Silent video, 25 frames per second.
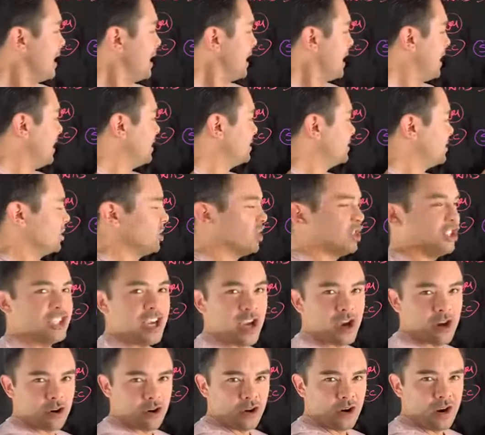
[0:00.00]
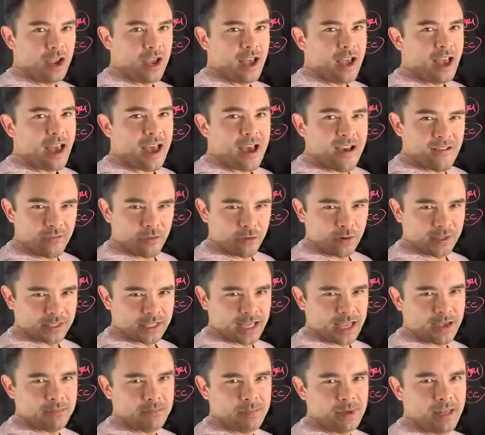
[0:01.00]
is a sharer ever as
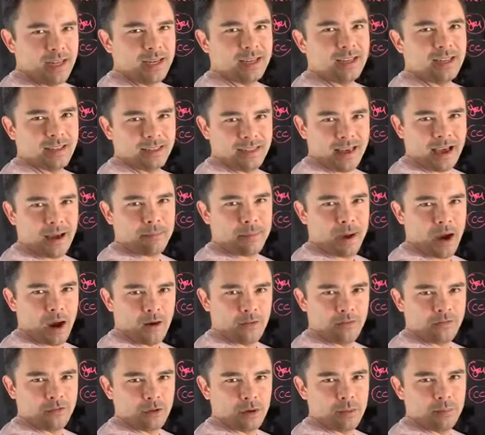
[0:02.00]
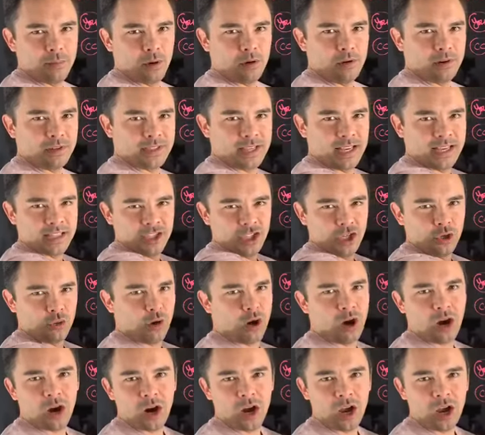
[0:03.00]
committed to that power of 3 bonus as you
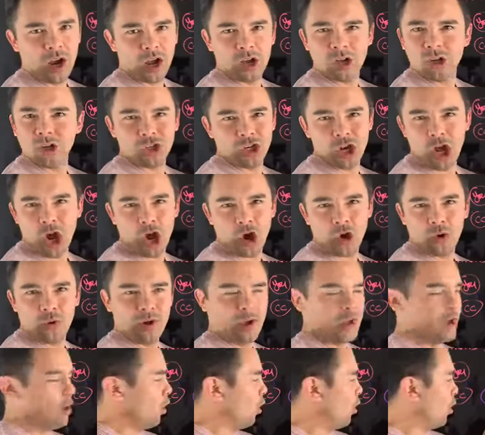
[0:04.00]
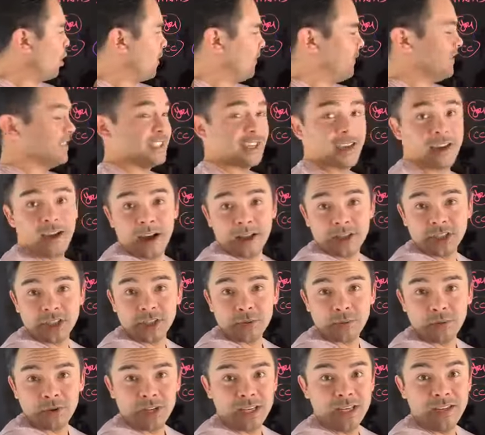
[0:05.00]
are? No. Or if it's a
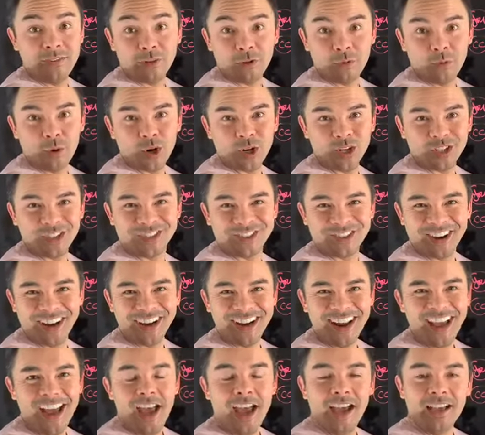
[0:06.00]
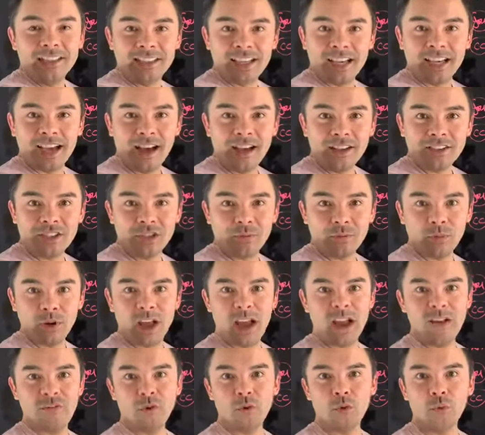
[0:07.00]
customer, even worse, right? Is a customer
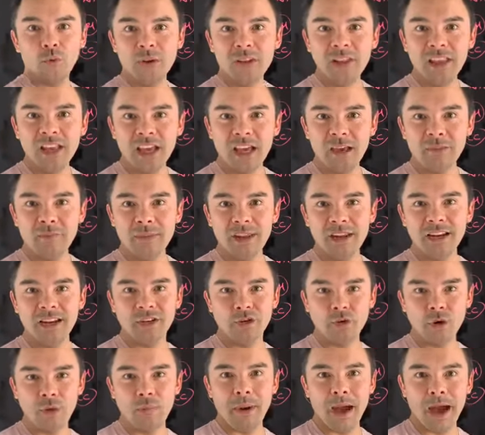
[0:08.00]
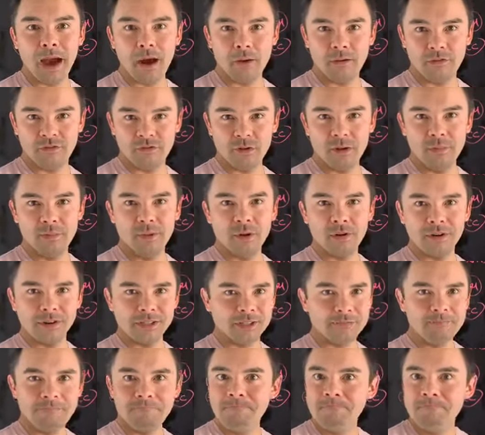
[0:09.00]
ever really committed to a power of 3
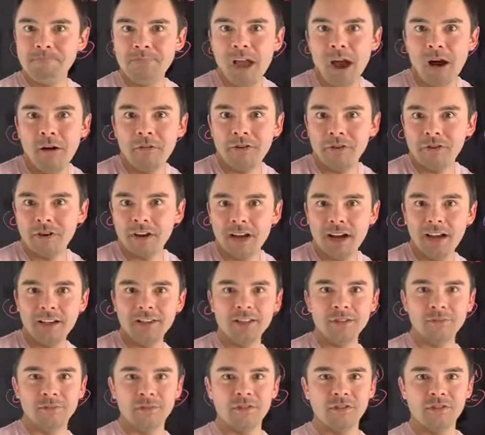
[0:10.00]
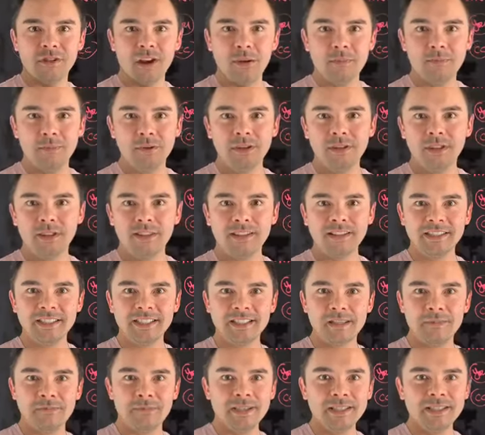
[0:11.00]
bonus? No, they're a customer. They're not building this
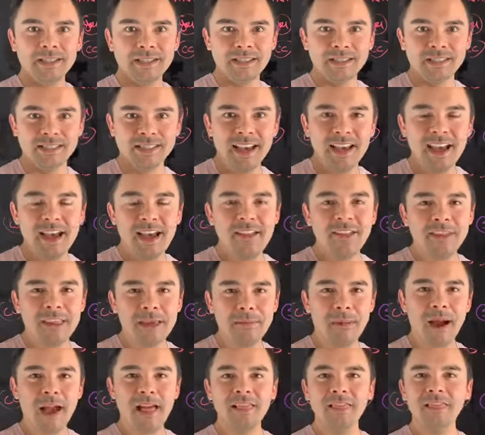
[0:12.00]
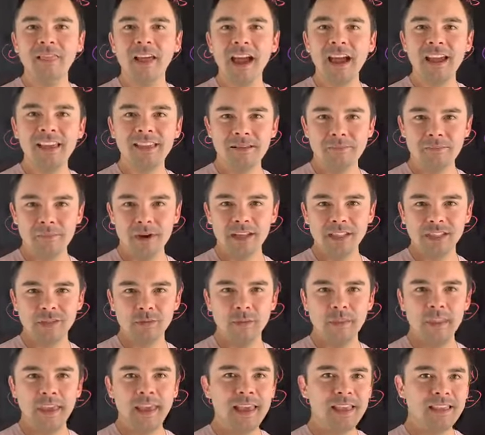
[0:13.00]
as a business. They might like the months
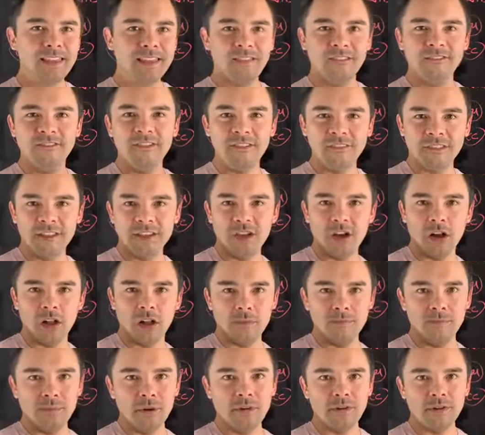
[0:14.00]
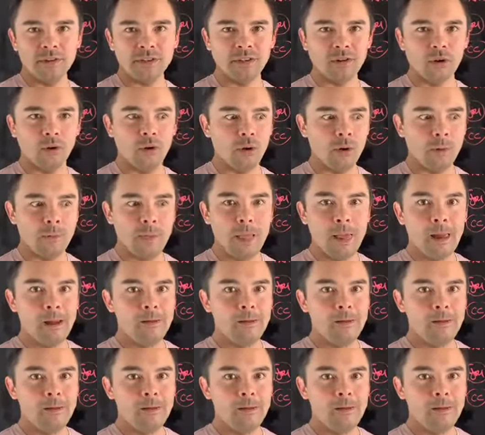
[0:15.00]
when they get their $50 bonus, or